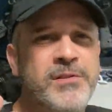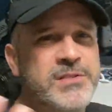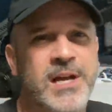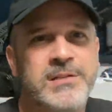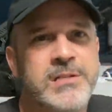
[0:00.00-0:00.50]

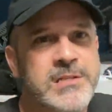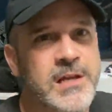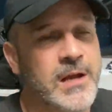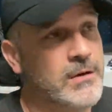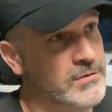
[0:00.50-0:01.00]
There's not just
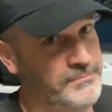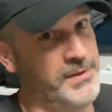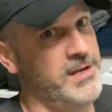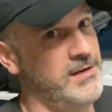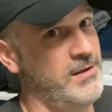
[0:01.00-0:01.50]
like, oh, we're
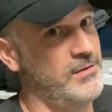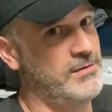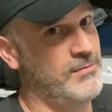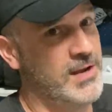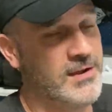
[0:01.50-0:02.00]
playing another
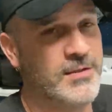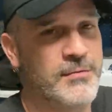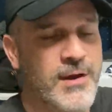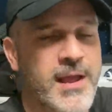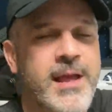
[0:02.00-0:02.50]

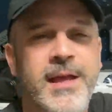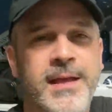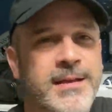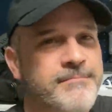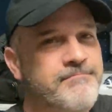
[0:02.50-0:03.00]

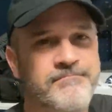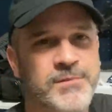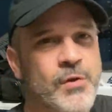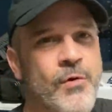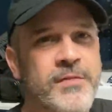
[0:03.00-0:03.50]

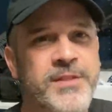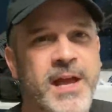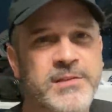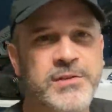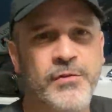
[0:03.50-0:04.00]
3-on-3. Don't want
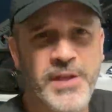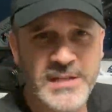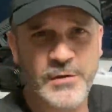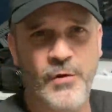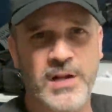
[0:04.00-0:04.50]
that. So
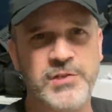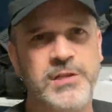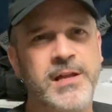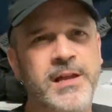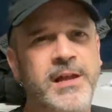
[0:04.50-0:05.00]
thanks for
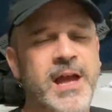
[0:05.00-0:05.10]
watching.